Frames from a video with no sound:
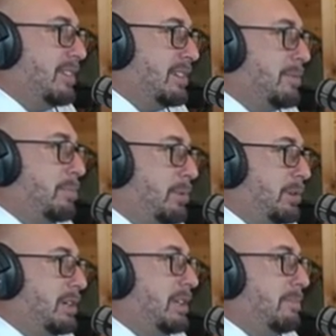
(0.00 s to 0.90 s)
That's a
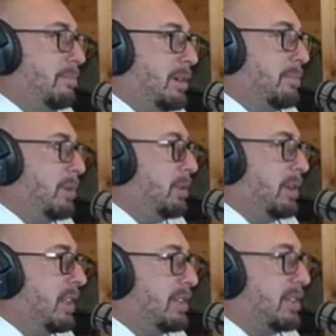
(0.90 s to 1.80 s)
pretty big
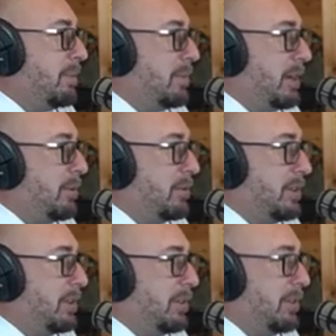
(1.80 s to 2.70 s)
building. That's something they don't
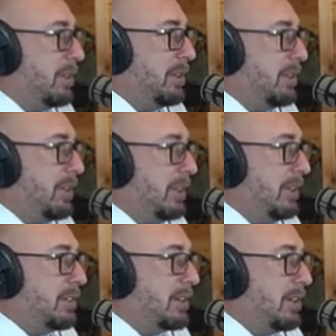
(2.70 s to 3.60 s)
see on the
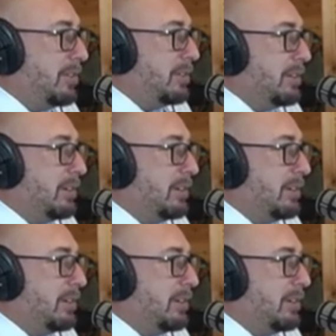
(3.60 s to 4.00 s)
East Coast.